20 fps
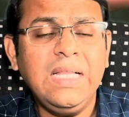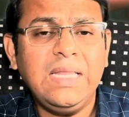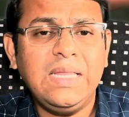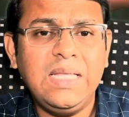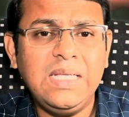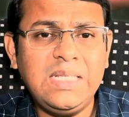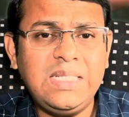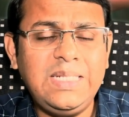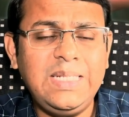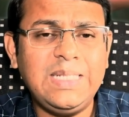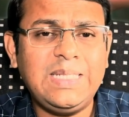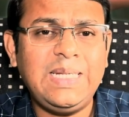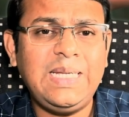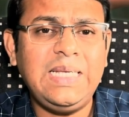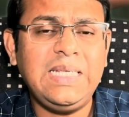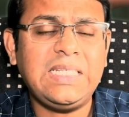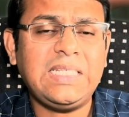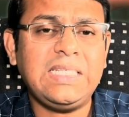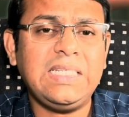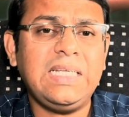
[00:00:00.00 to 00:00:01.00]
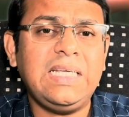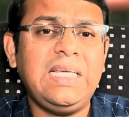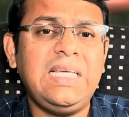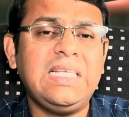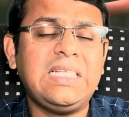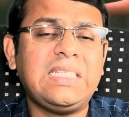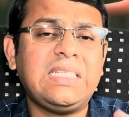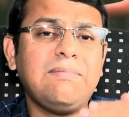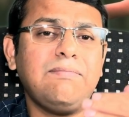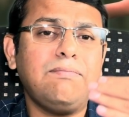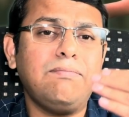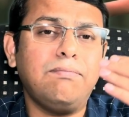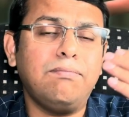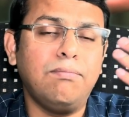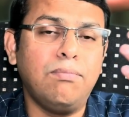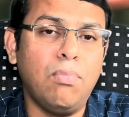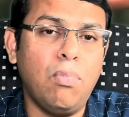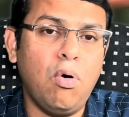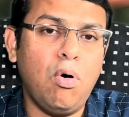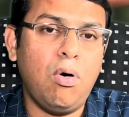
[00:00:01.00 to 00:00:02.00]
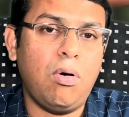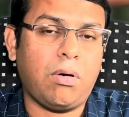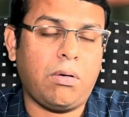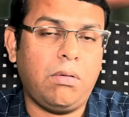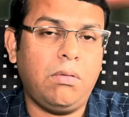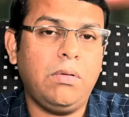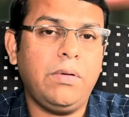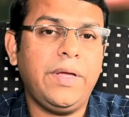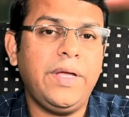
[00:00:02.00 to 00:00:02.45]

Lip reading: This disease is more